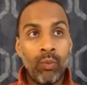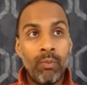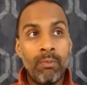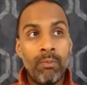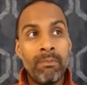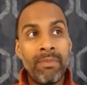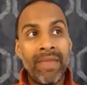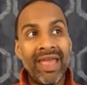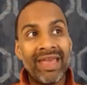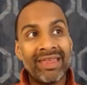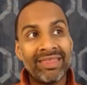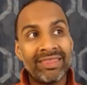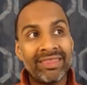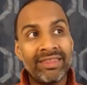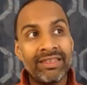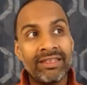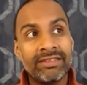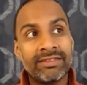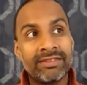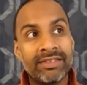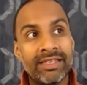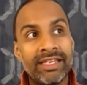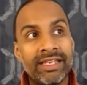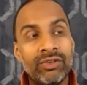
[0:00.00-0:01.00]

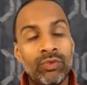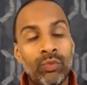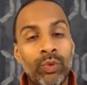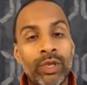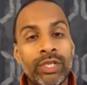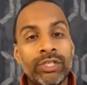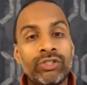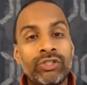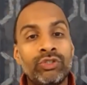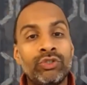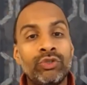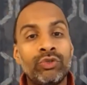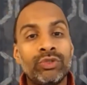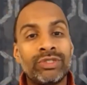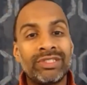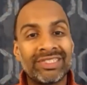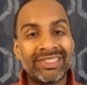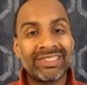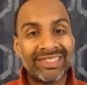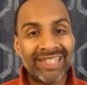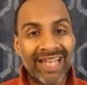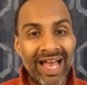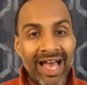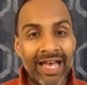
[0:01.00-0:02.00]
methods in which you
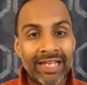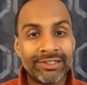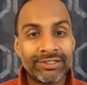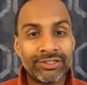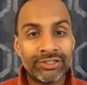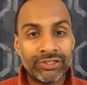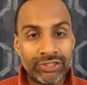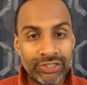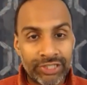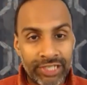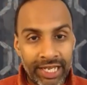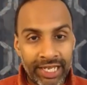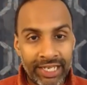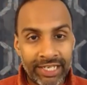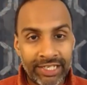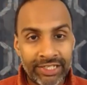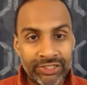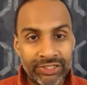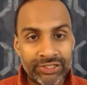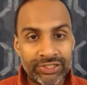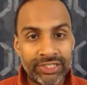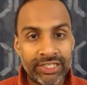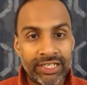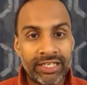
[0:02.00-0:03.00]
start
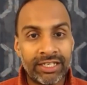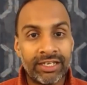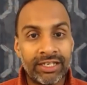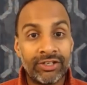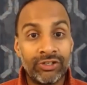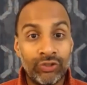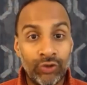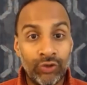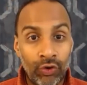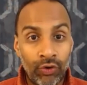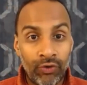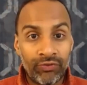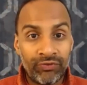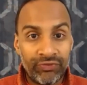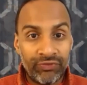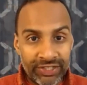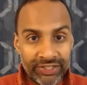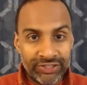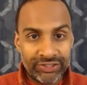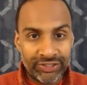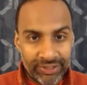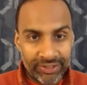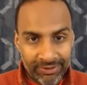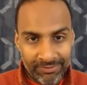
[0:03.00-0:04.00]
changing your
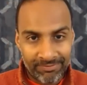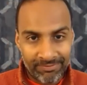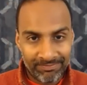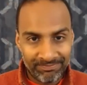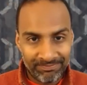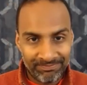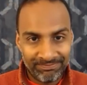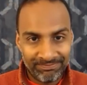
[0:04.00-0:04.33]
vision.